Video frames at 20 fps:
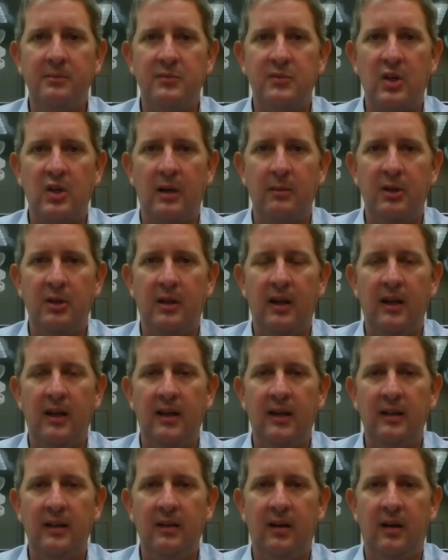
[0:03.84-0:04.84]
Jamie
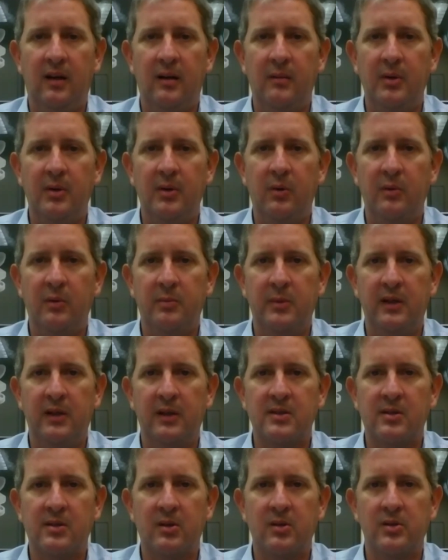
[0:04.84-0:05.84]
Kay. I'm an orthopedic
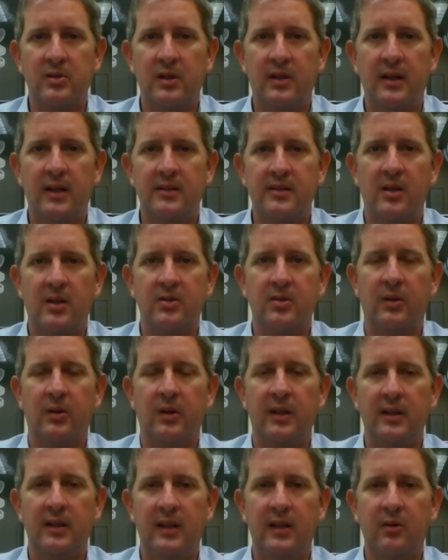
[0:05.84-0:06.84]
surgeon at Central
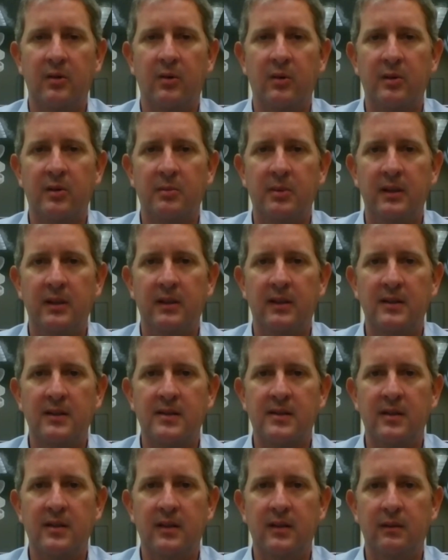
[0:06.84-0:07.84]
Indiana
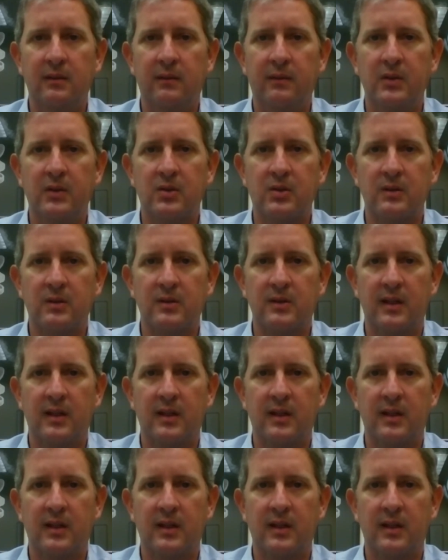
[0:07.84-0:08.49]
Orthopedics in Fishers and